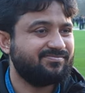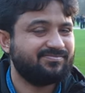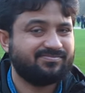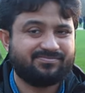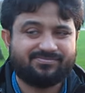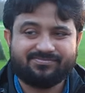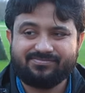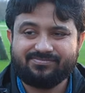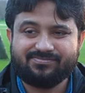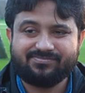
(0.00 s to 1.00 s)

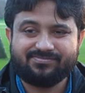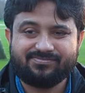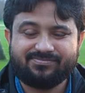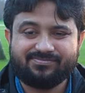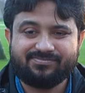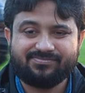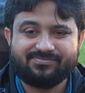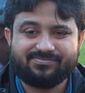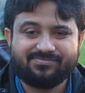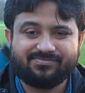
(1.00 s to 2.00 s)

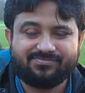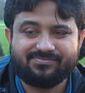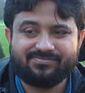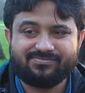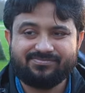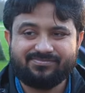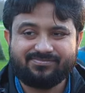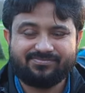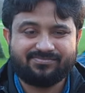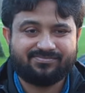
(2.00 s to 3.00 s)

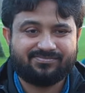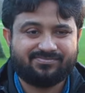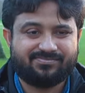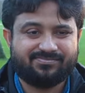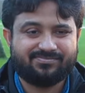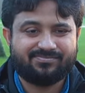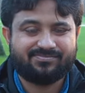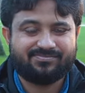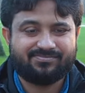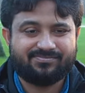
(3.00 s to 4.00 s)

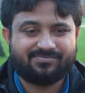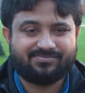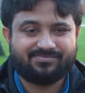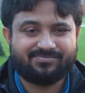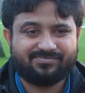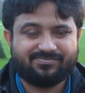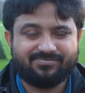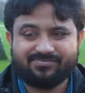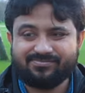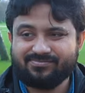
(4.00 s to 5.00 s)

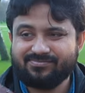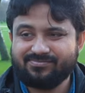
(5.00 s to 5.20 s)
(not speaking)